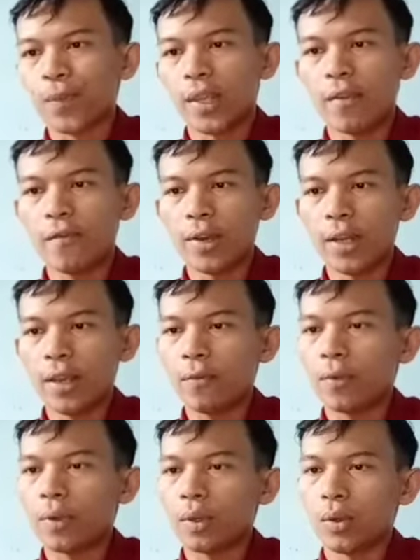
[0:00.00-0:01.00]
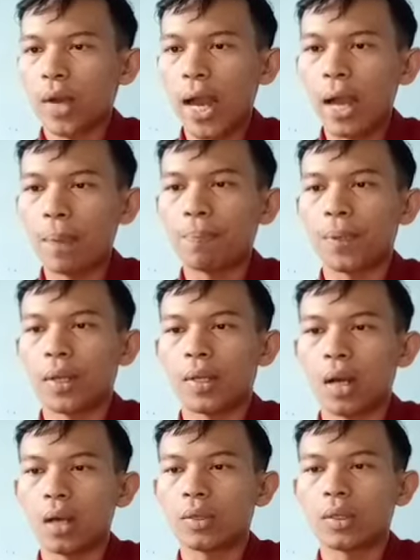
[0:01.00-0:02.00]
Even if you have
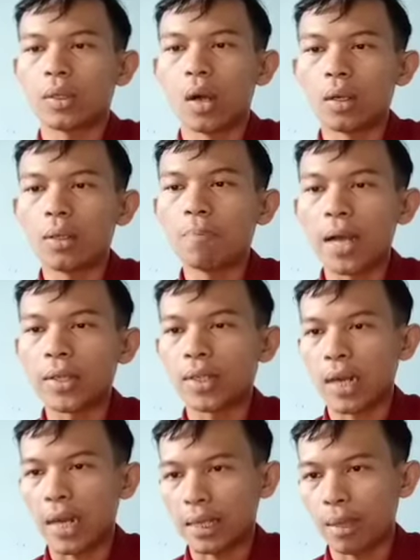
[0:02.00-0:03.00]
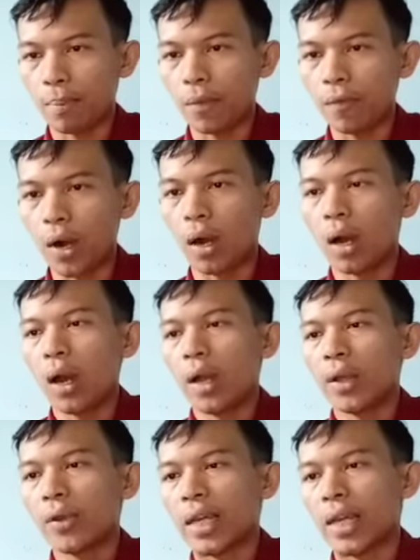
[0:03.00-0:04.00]
not done much writing before,
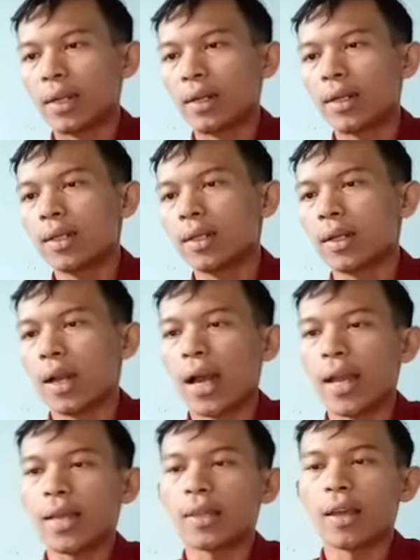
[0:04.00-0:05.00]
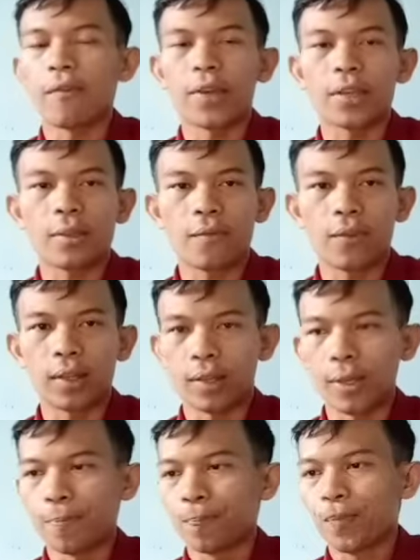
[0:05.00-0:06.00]
you can learn to write effectively.